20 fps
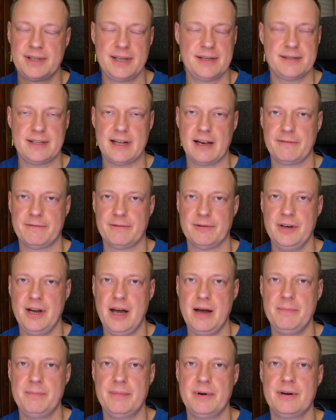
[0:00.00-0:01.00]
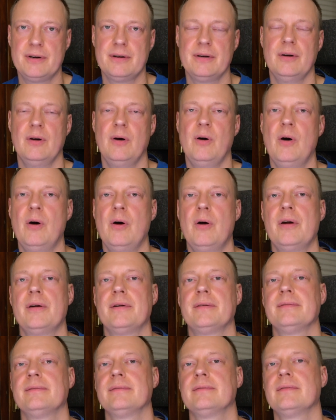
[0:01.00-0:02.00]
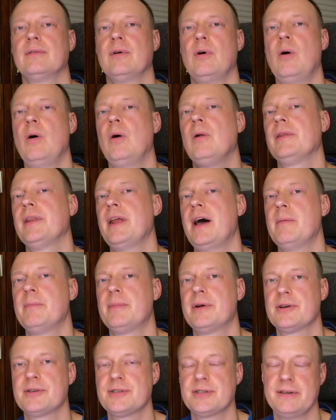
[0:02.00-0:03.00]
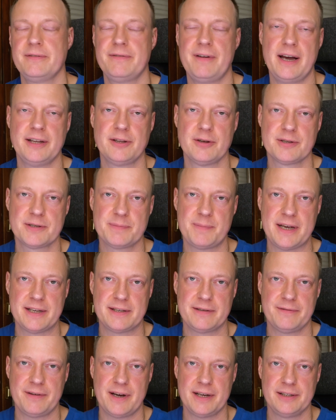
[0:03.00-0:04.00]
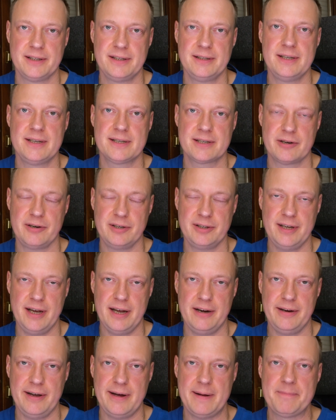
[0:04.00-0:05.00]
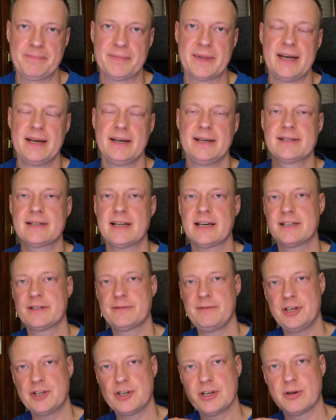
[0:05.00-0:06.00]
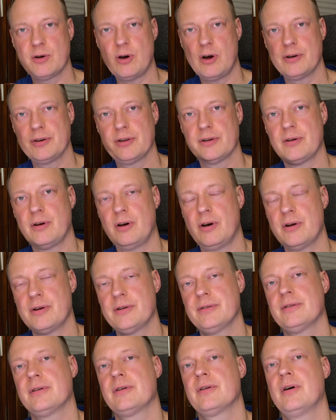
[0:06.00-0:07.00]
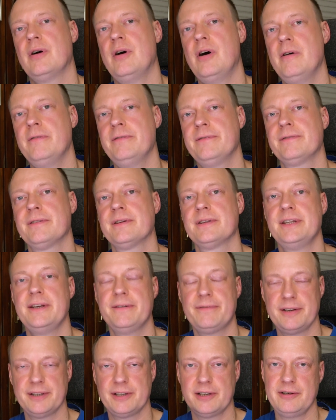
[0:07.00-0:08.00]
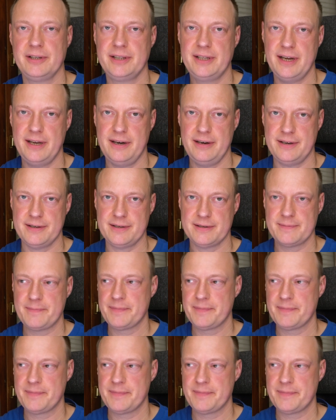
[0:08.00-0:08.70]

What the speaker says: telephone number, or all numbers if I don't specify this criteria. It's like switching on or off different criteria.